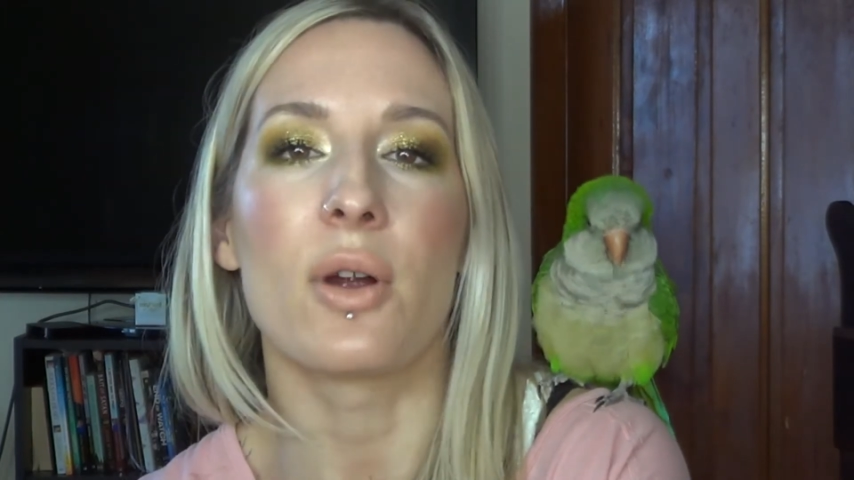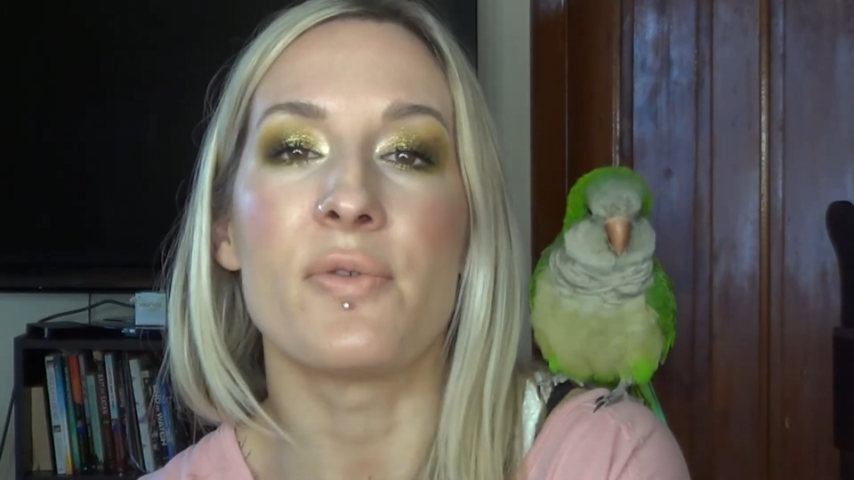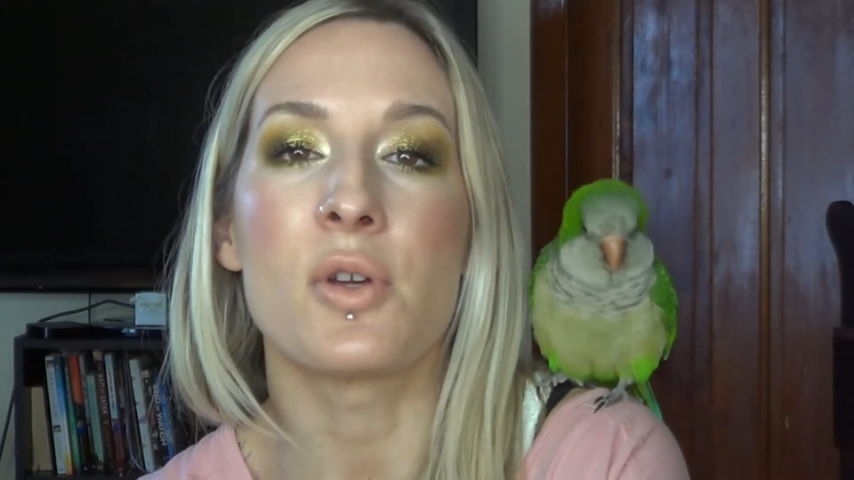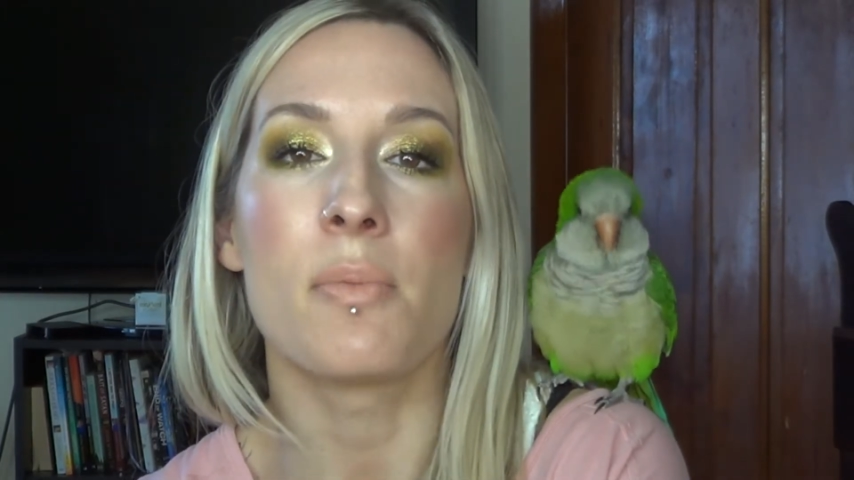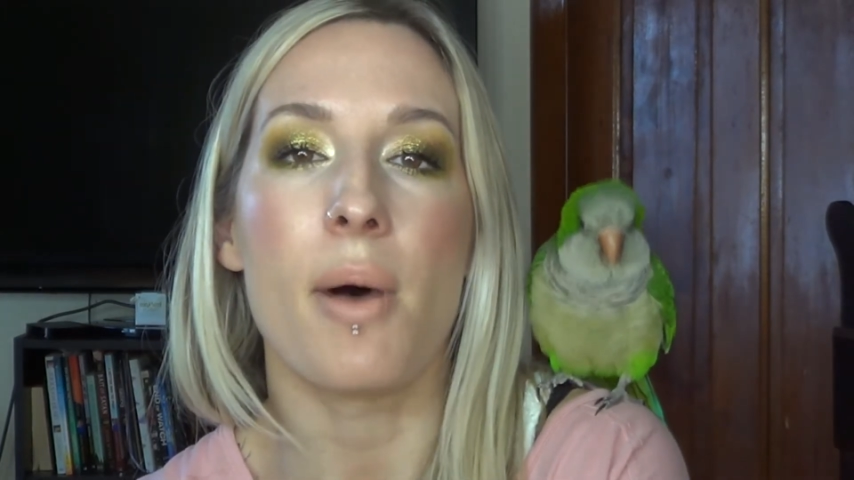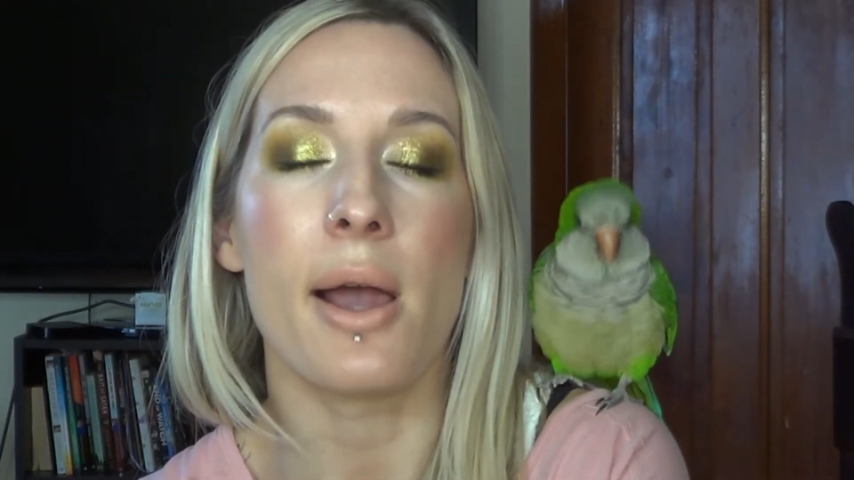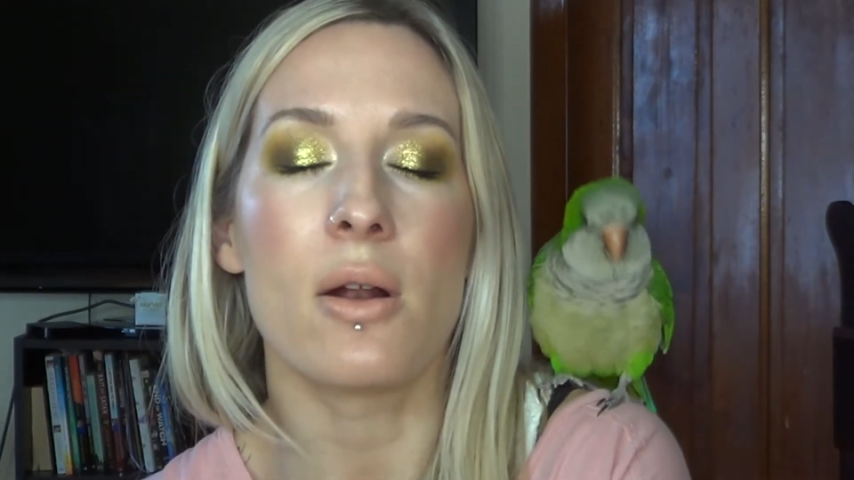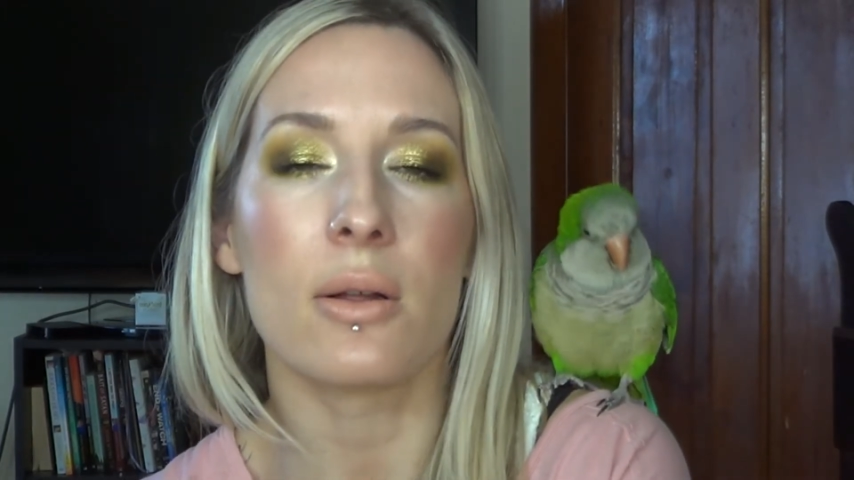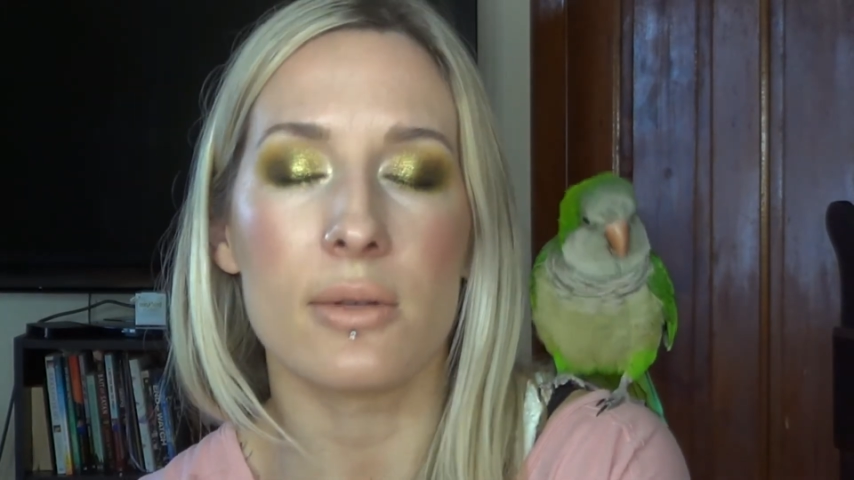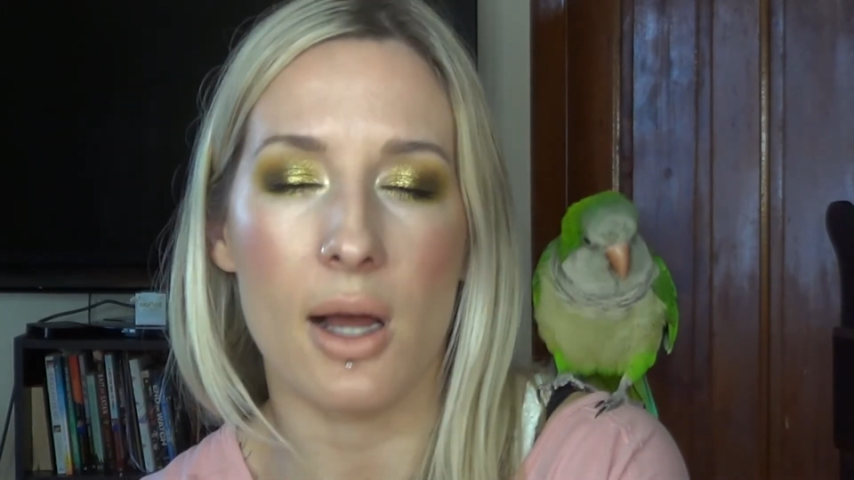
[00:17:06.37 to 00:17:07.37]
if you can buy it
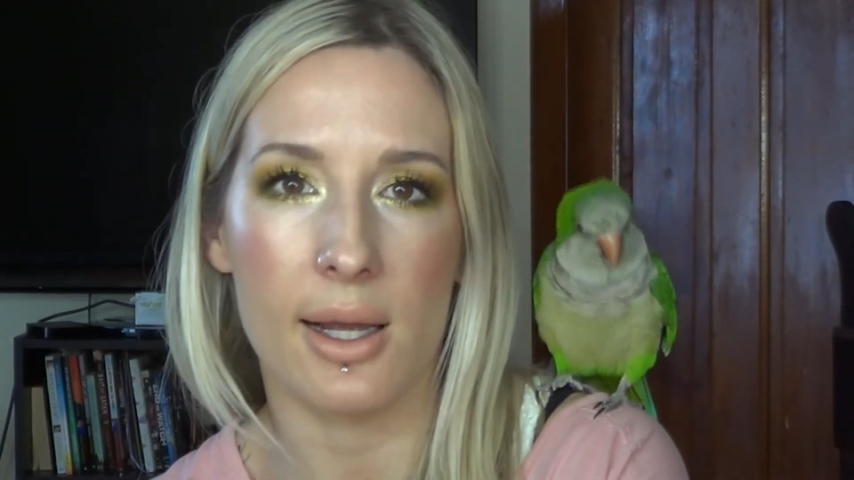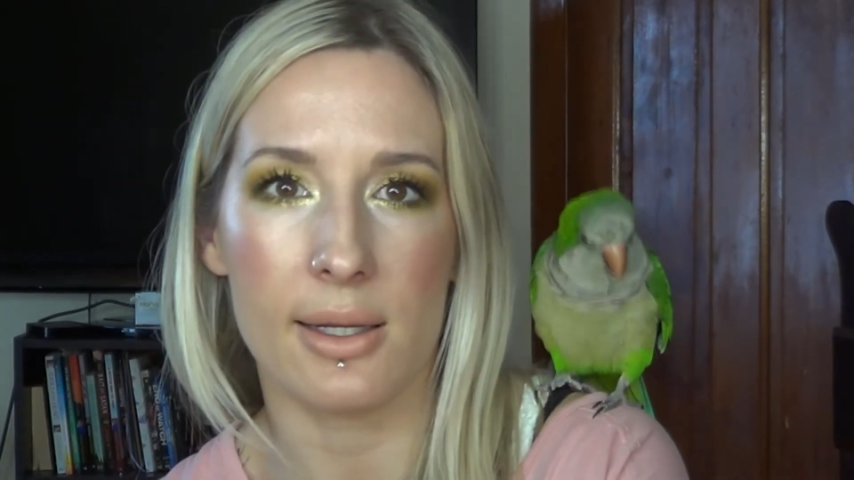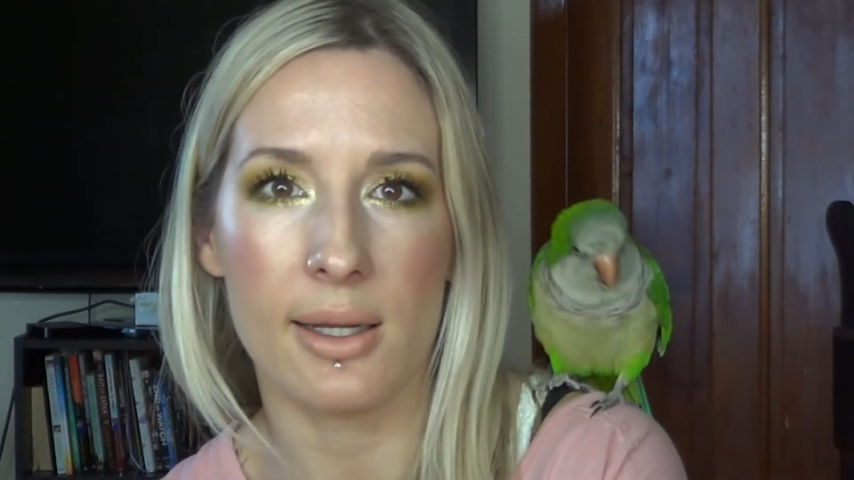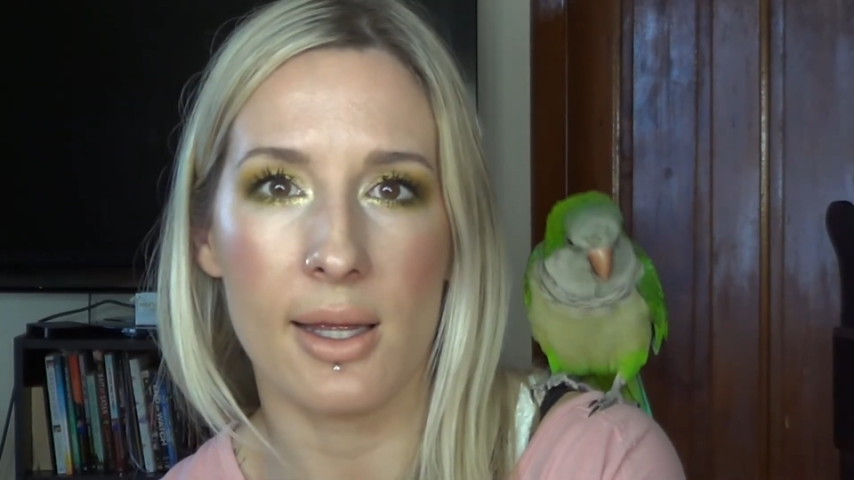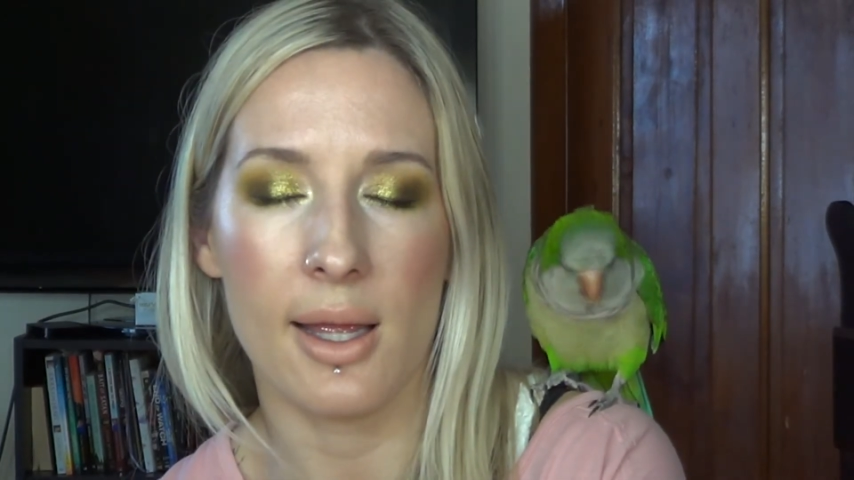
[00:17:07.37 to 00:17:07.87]
online